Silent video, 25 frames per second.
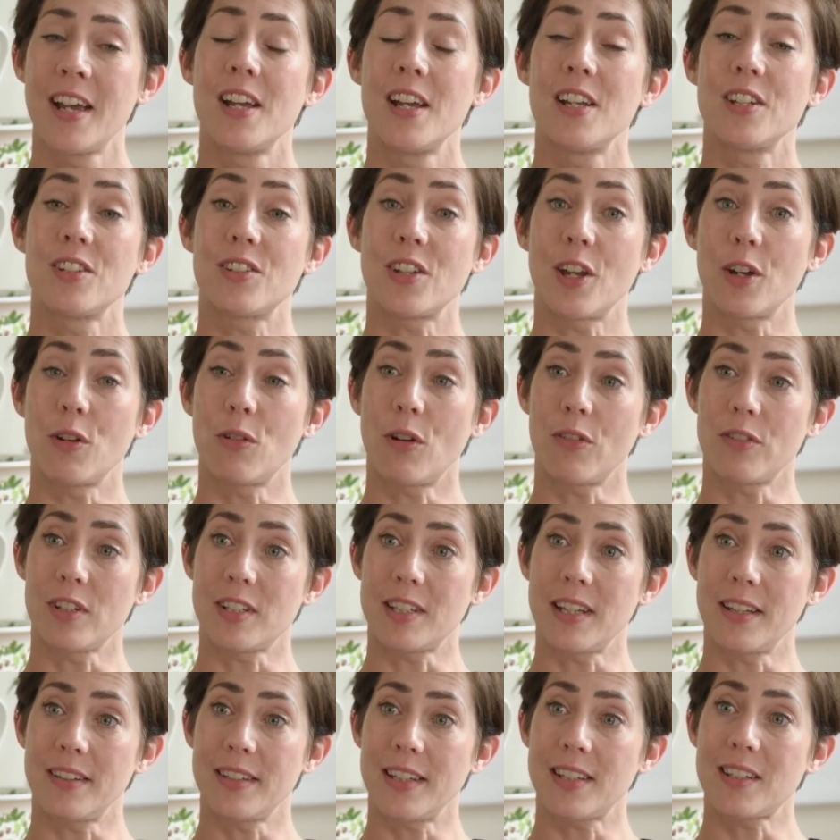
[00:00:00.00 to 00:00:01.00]
So obviously
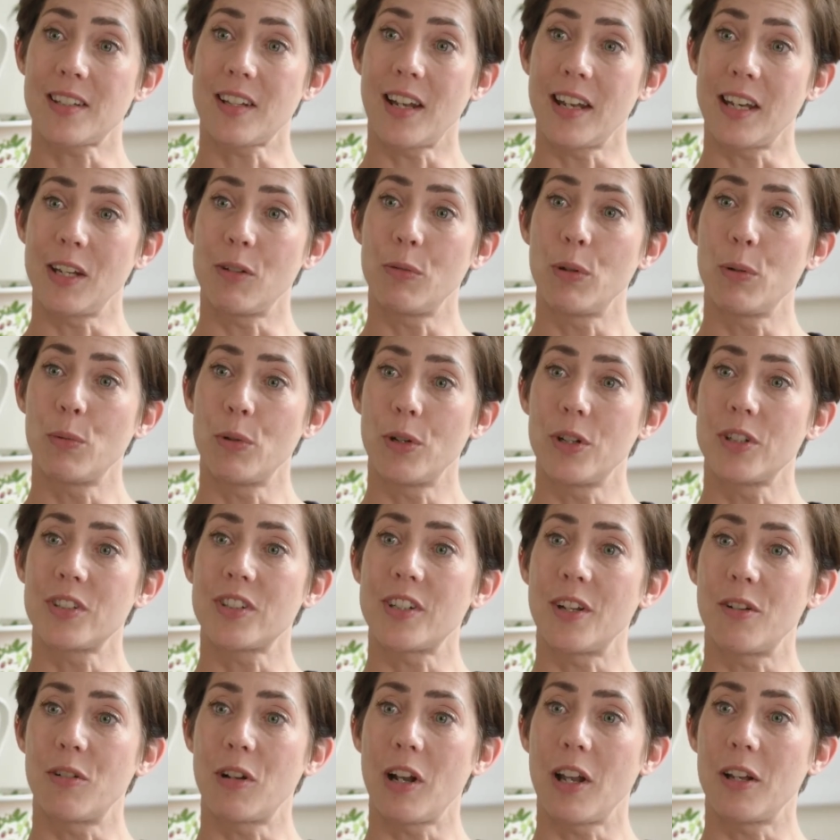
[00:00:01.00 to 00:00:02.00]
in this clinic we work so
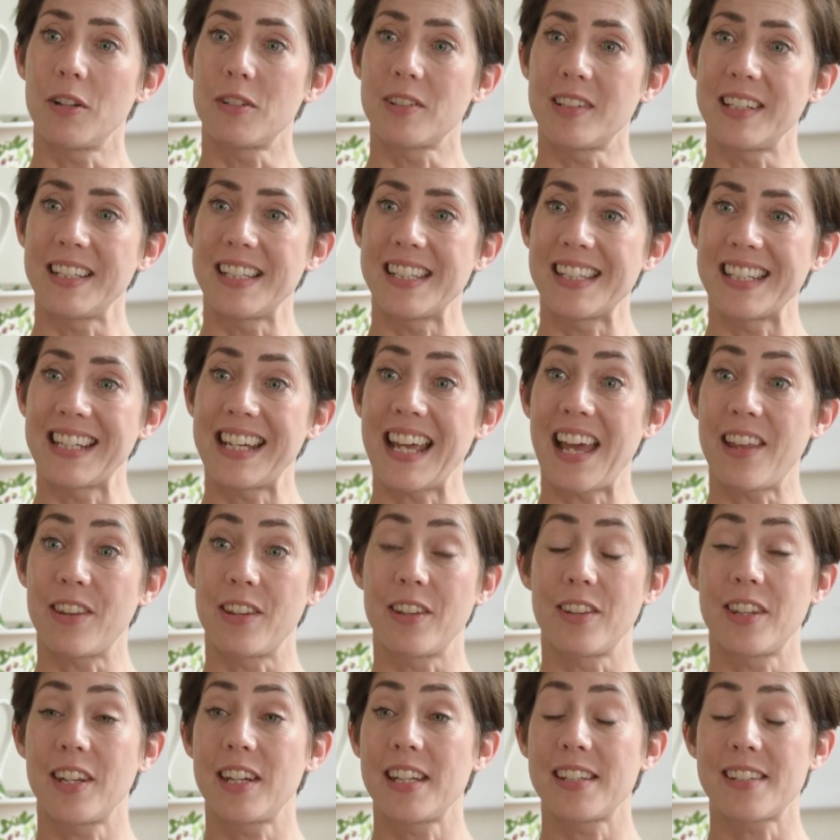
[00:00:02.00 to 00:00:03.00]
closely together
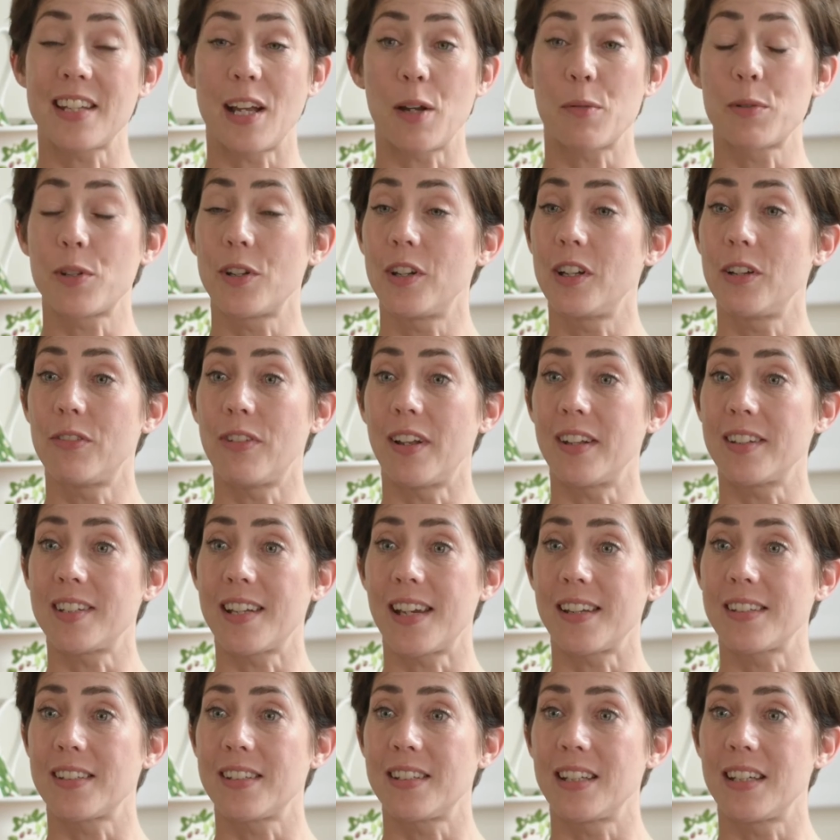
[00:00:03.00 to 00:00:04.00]
that it's absolutely
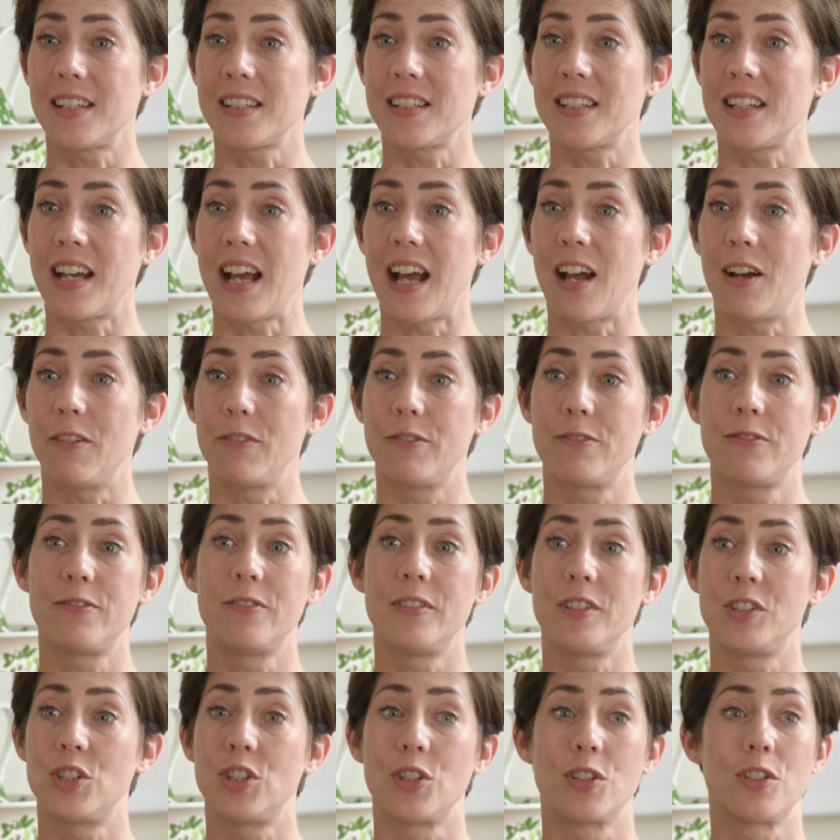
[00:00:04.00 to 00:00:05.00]
fantastic to have
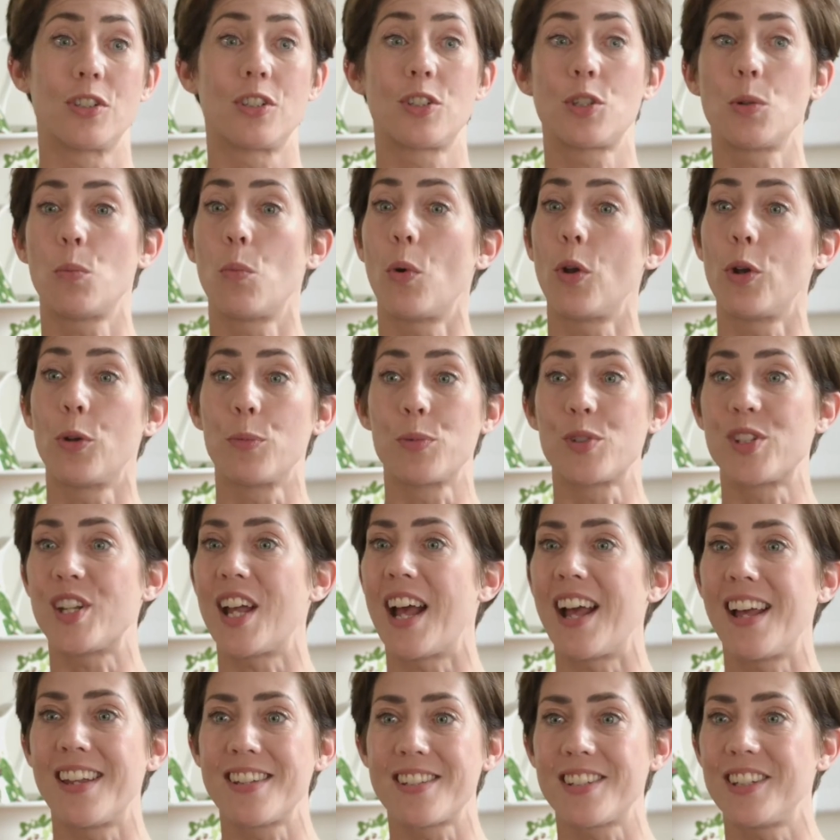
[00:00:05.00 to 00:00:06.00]
just someone
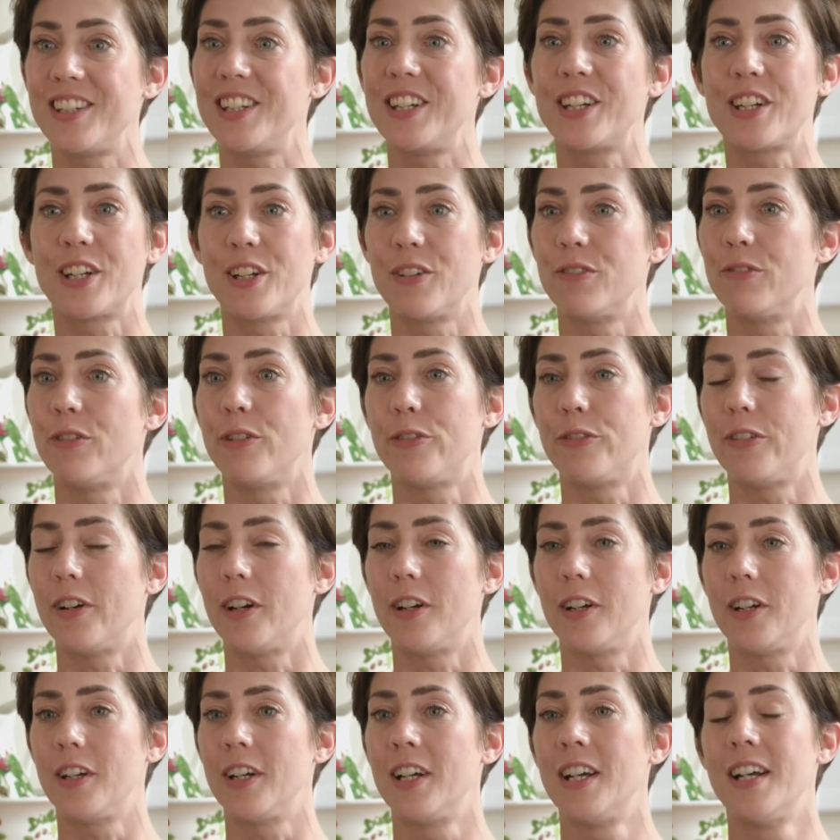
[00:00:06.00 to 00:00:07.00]
upstairs that you can
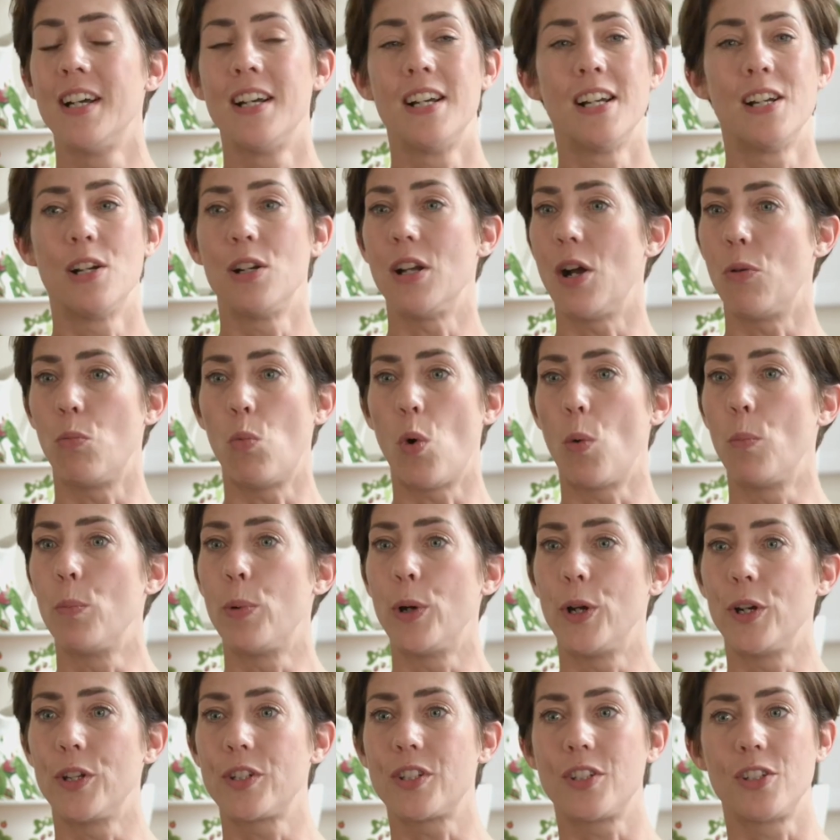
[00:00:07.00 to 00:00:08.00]
refer one
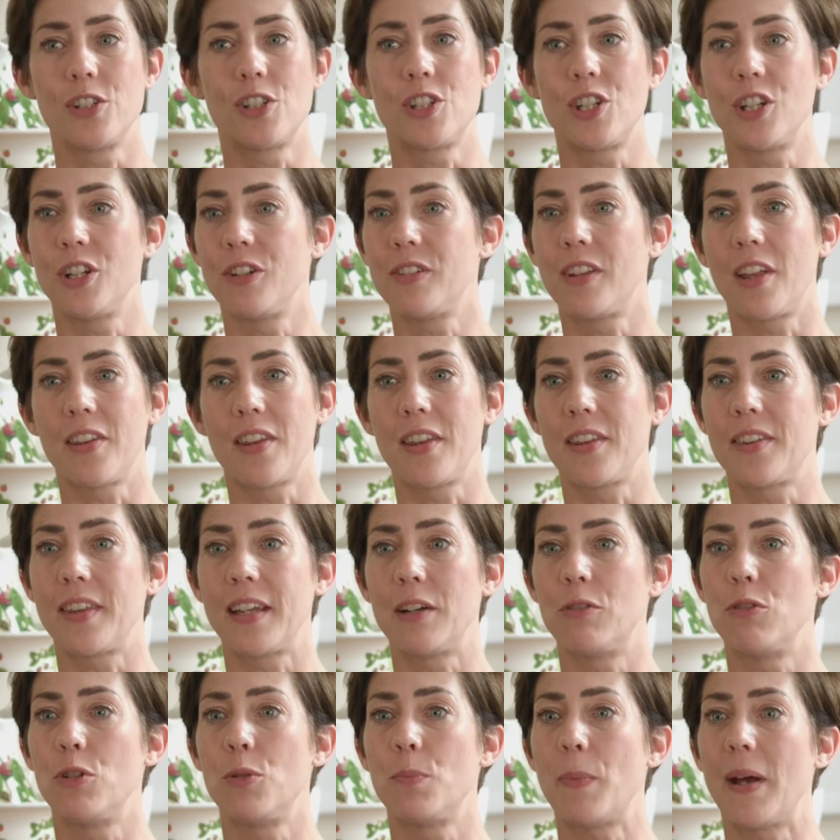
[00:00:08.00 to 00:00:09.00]
person to that they think
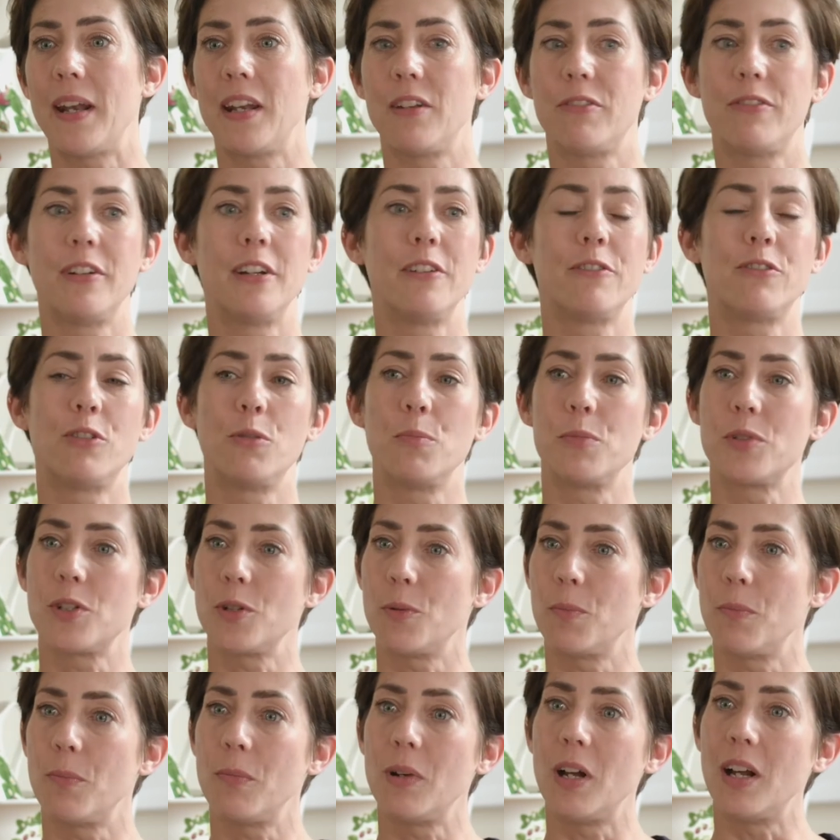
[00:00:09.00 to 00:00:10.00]
would benefit from
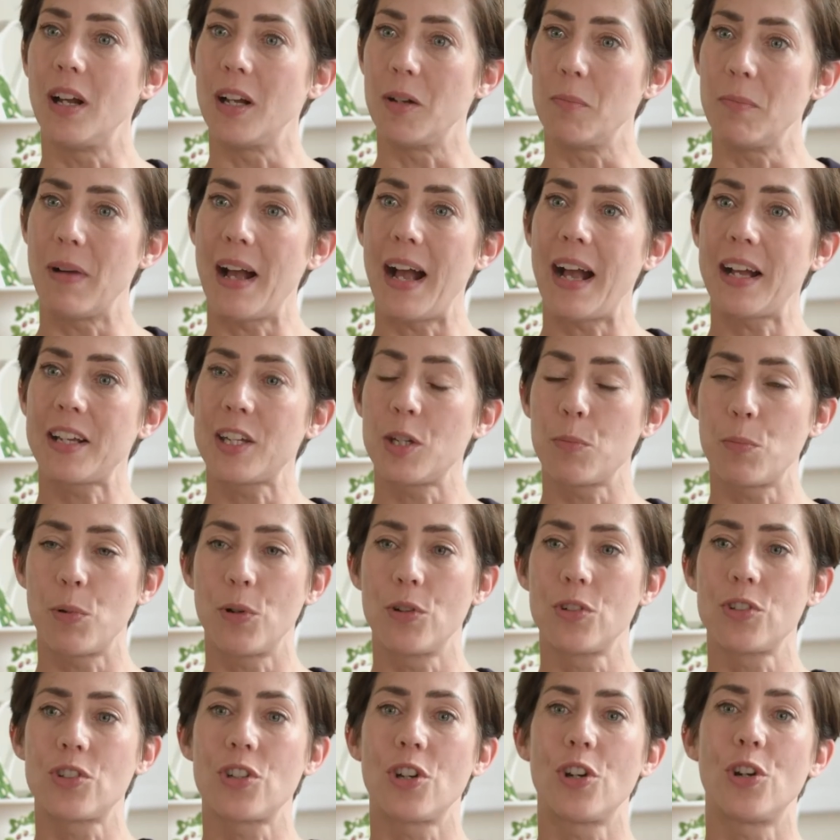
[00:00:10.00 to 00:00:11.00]
some
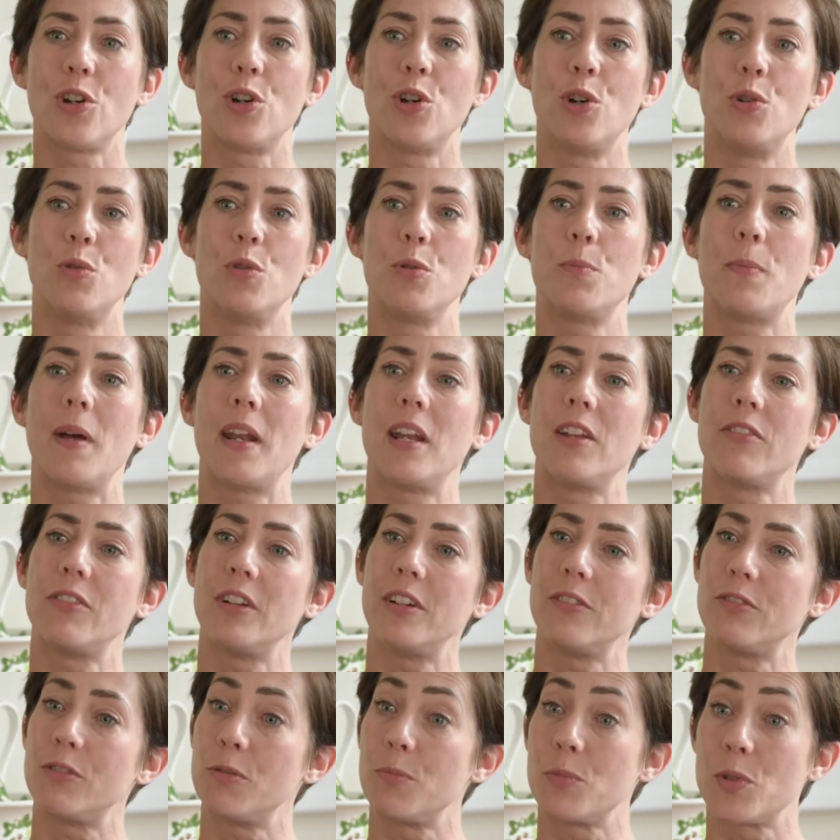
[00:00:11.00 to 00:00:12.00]
acupuncture or would benefit
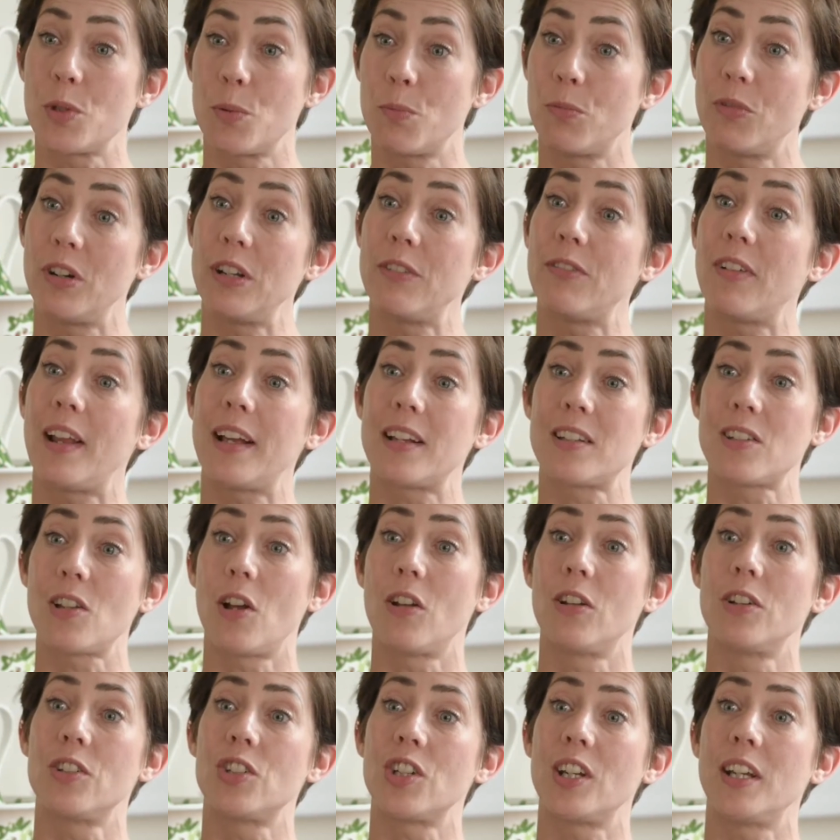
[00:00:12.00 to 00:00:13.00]
from some
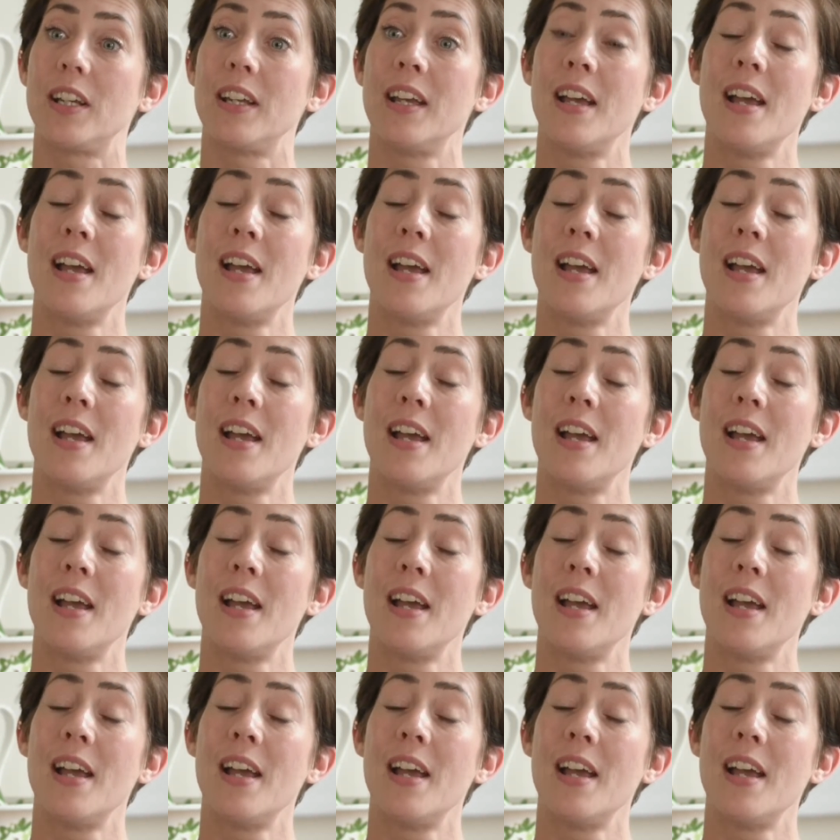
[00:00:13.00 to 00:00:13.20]
reflexology.